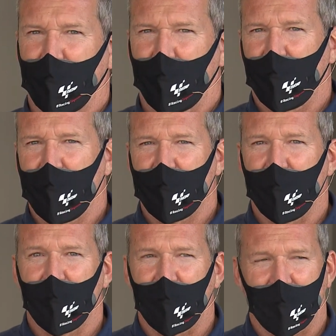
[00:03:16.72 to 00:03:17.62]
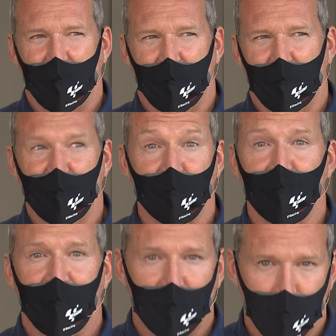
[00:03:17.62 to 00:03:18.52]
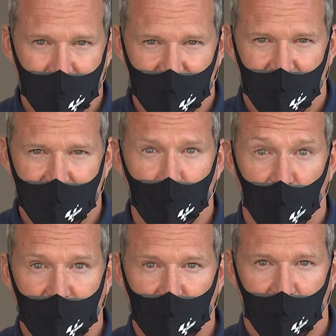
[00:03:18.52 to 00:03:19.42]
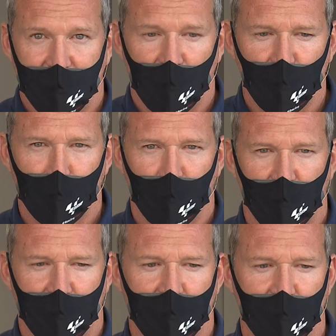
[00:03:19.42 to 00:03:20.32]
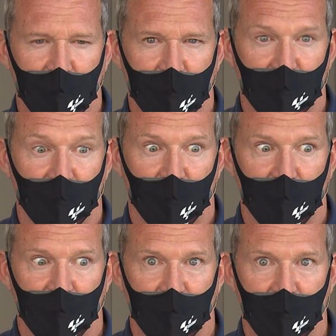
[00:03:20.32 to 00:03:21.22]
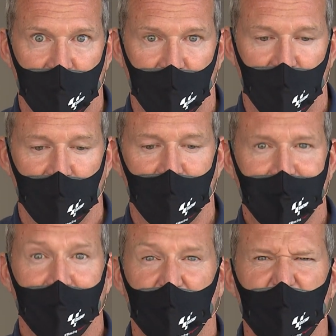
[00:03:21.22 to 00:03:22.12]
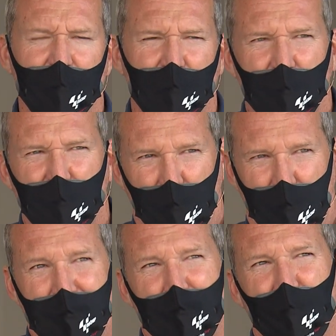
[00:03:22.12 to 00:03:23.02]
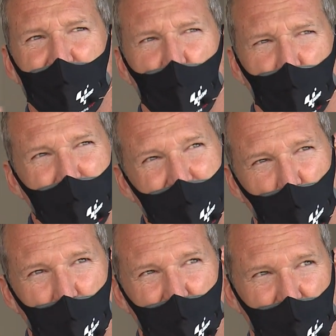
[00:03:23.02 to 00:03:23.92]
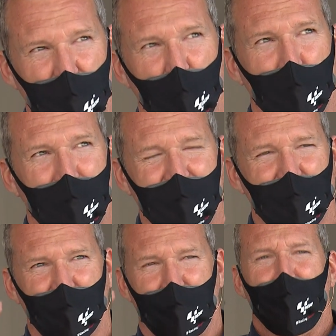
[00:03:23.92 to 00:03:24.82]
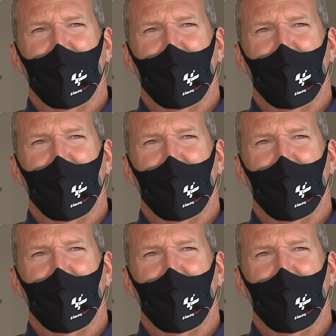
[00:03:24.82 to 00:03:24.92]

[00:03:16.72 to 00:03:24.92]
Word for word: the development team on the dynos put it in and find they can. It's a better quality fuel means